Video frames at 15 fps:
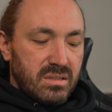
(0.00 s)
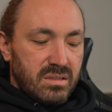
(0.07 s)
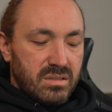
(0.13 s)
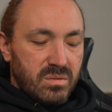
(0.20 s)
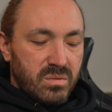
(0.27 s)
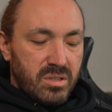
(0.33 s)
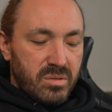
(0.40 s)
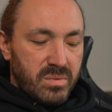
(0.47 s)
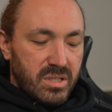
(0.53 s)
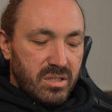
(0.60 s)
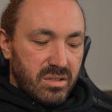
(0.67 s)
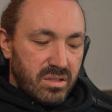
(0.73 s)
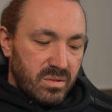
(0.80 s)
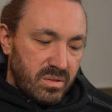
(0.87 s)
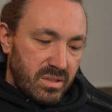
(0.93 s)
So where am I
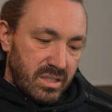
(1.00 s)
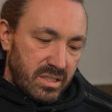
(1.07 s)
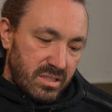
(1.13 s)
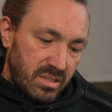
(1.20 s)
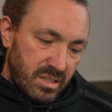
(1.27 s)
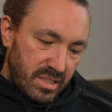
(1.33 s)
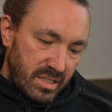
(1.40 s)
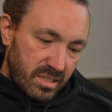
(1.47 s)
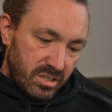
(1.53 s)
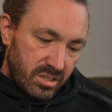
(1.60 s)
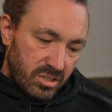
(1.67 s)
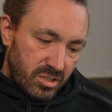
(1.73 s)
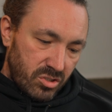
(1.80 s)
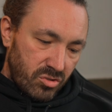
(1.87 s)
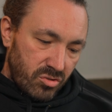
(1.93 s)
going with this? So
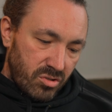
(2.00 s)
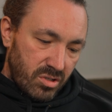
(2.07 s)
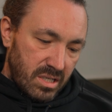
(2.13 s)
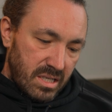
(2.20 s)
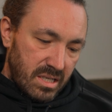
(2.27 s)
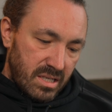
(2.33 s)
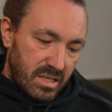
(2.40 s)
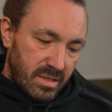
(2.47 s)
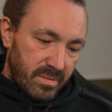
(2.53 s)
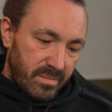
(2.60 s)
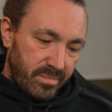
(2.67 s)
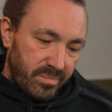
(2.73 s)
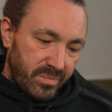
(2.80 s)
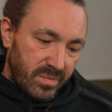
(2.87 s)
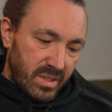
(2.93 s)
let's
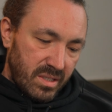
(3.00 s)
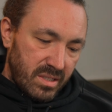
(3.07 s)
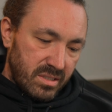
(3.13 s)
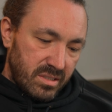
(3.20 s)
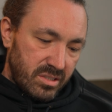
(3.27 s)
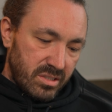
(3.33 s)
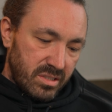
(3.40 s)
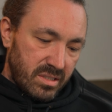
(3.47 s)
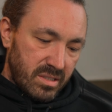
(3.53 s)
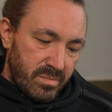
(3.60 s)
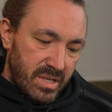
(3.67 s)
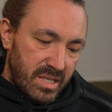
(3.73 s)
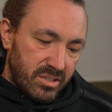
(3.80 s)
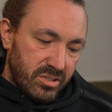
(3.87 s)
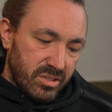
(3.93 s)
just
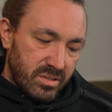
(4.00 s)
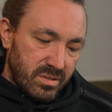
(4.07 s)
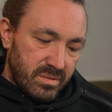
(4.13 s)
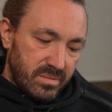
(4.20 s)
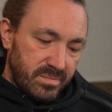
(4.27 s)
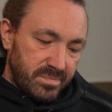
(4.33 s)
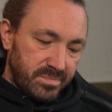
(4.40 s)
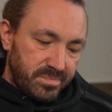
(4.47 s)
imagine